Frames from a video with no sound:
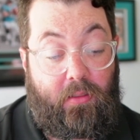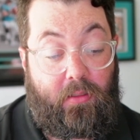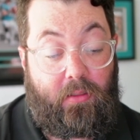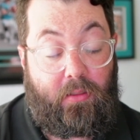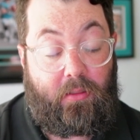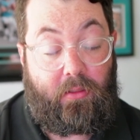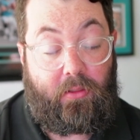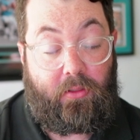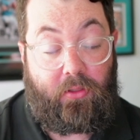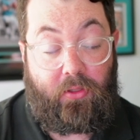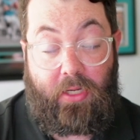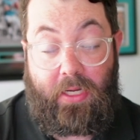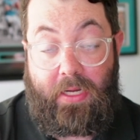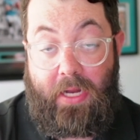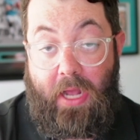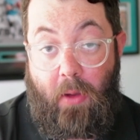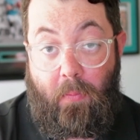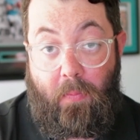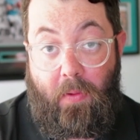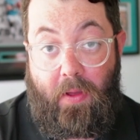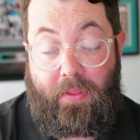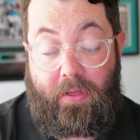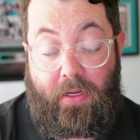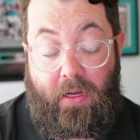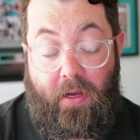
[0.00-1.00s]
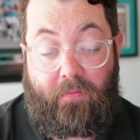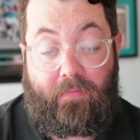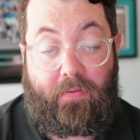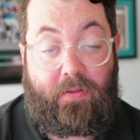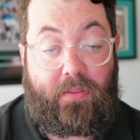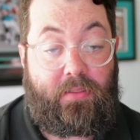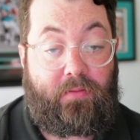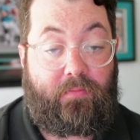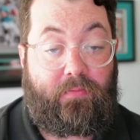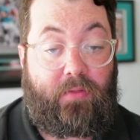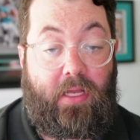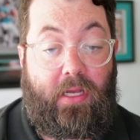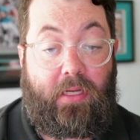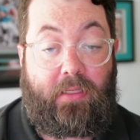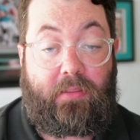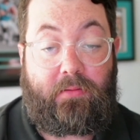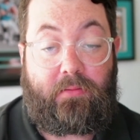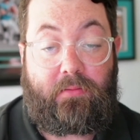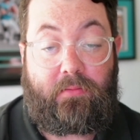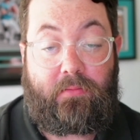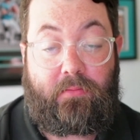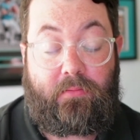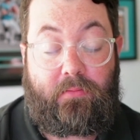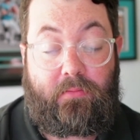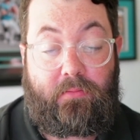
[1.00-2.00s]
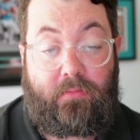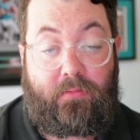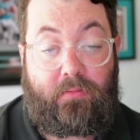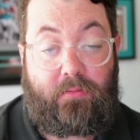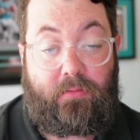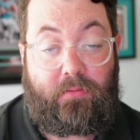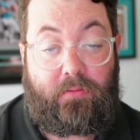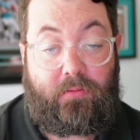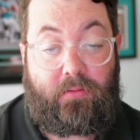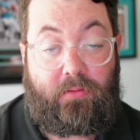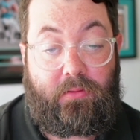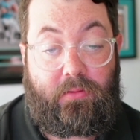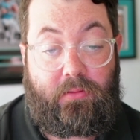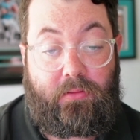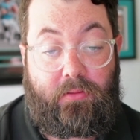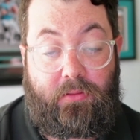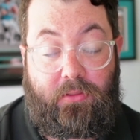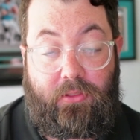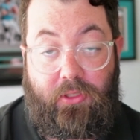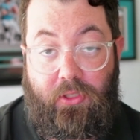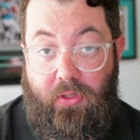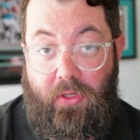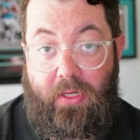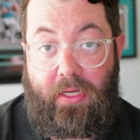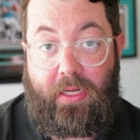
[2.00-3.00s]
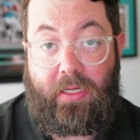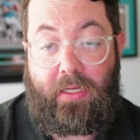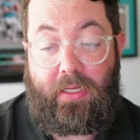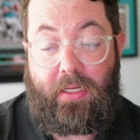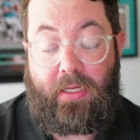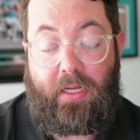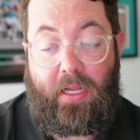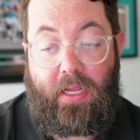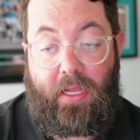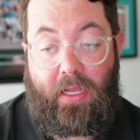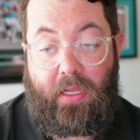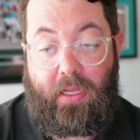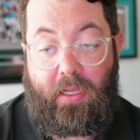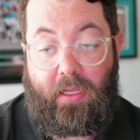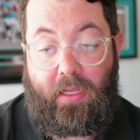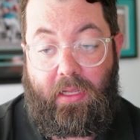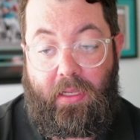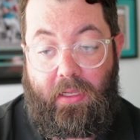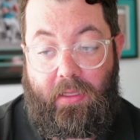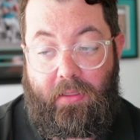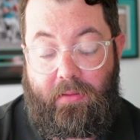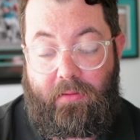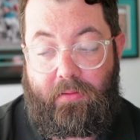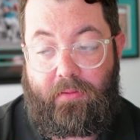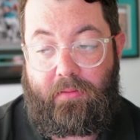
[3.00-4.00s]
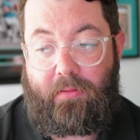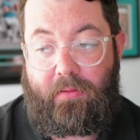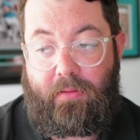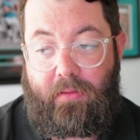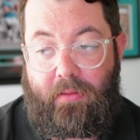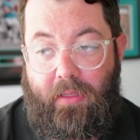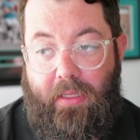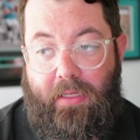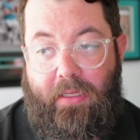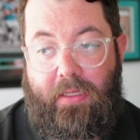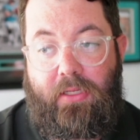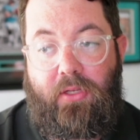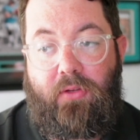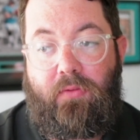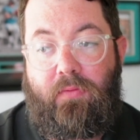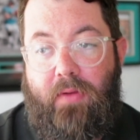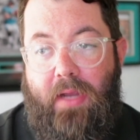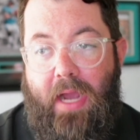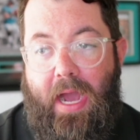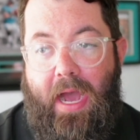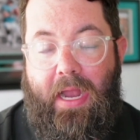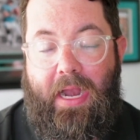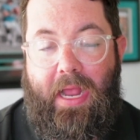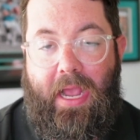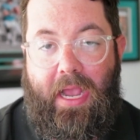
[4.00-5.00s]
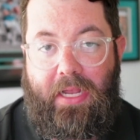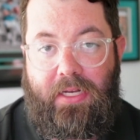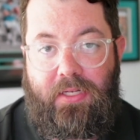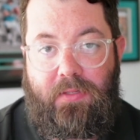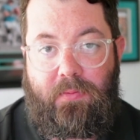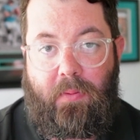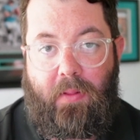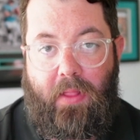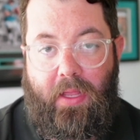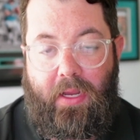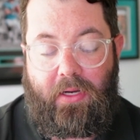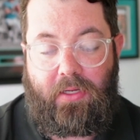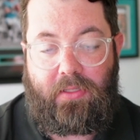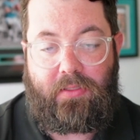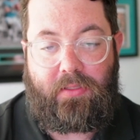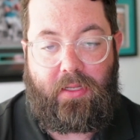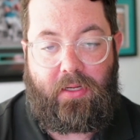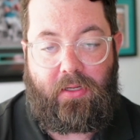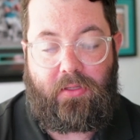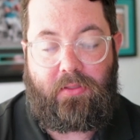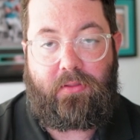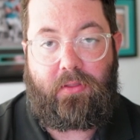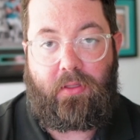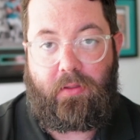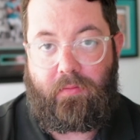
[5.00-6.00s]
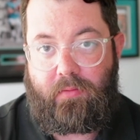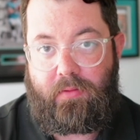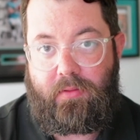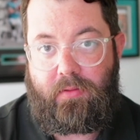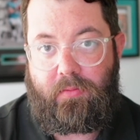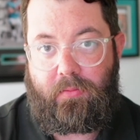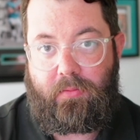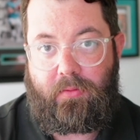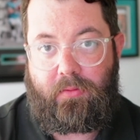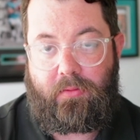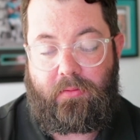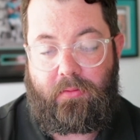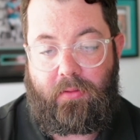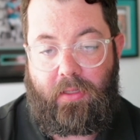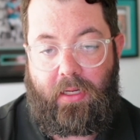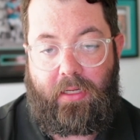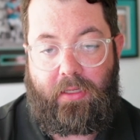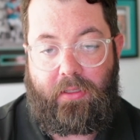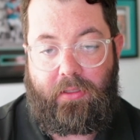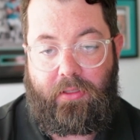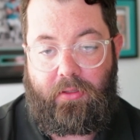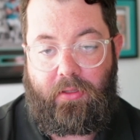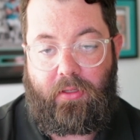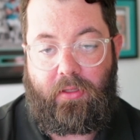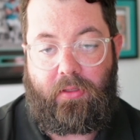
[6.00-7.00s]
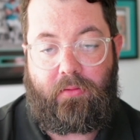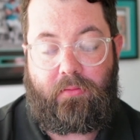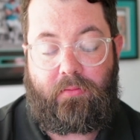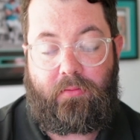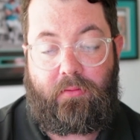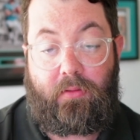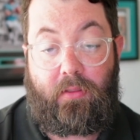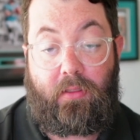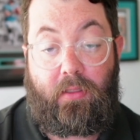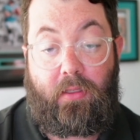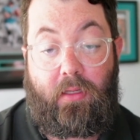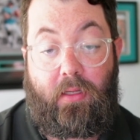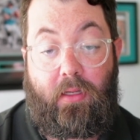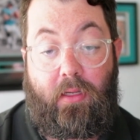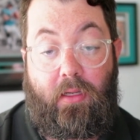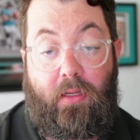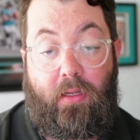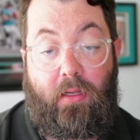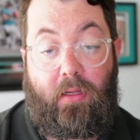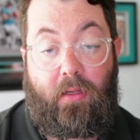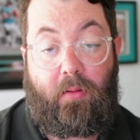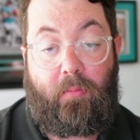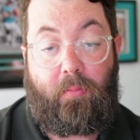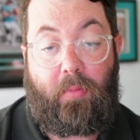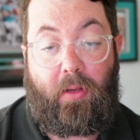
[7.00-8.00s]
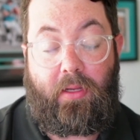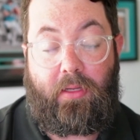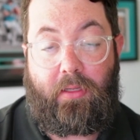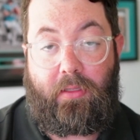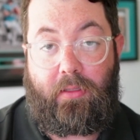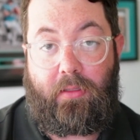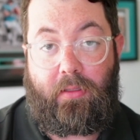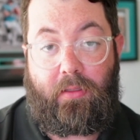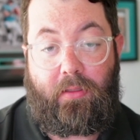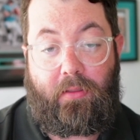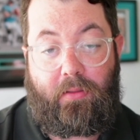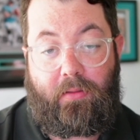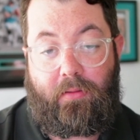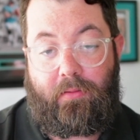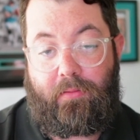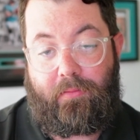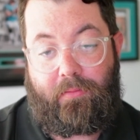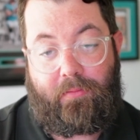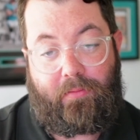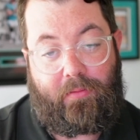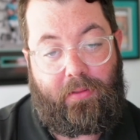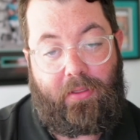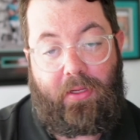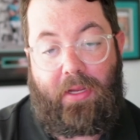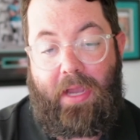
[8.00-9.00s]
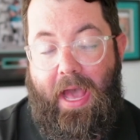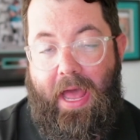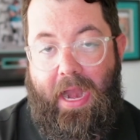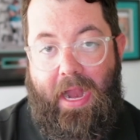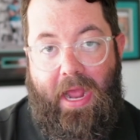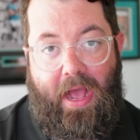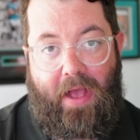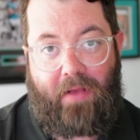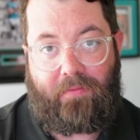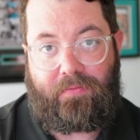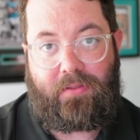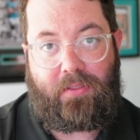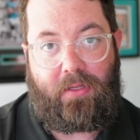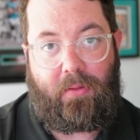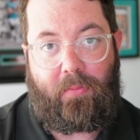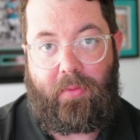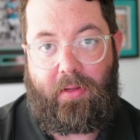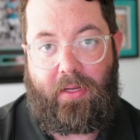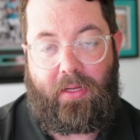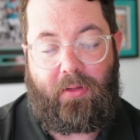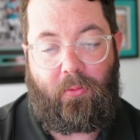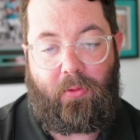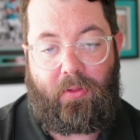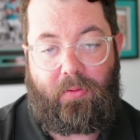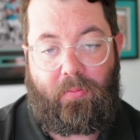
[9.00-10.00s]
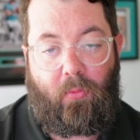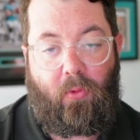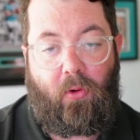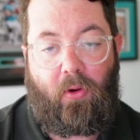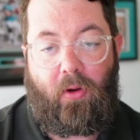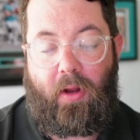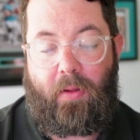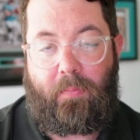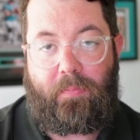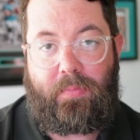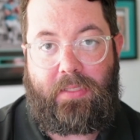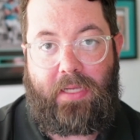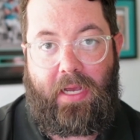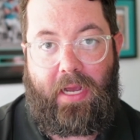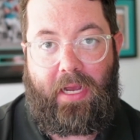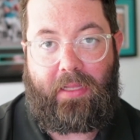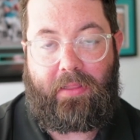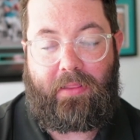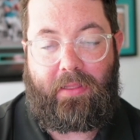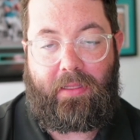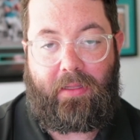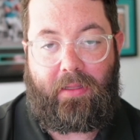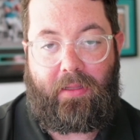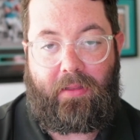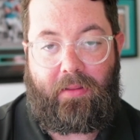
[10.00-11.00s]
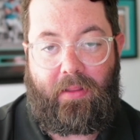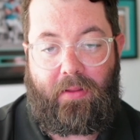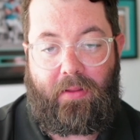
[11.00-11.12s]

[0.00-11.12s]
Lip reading: You need help on the offensive line. You need, you've got edge players that are serviceable, right? You do. But you got to have somebody with more upside than